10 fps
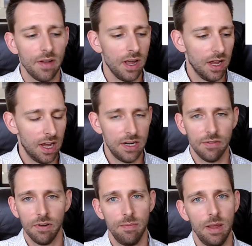a
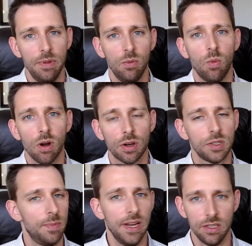different maybe
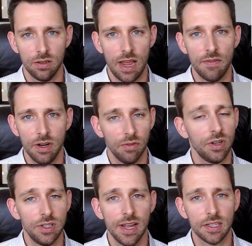workspace. So have a different
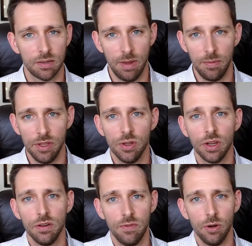desk maybe that you can
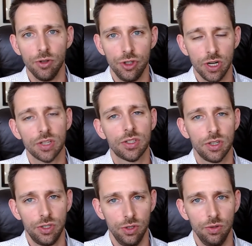devote just
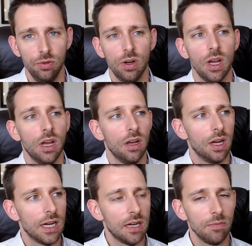to
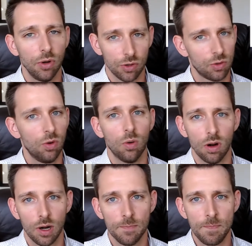your
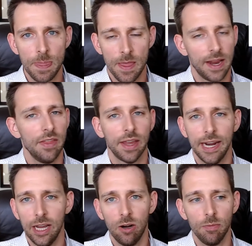schoolwork. Again, that can
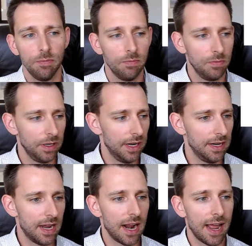help and
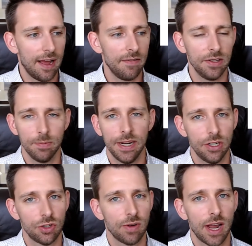not have as many
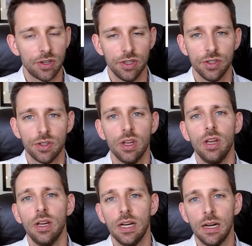distractions.
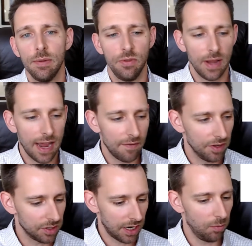If you have the
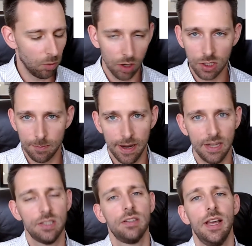same
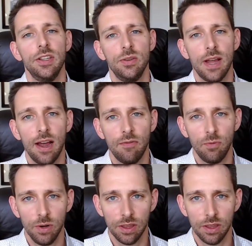workspace as you have with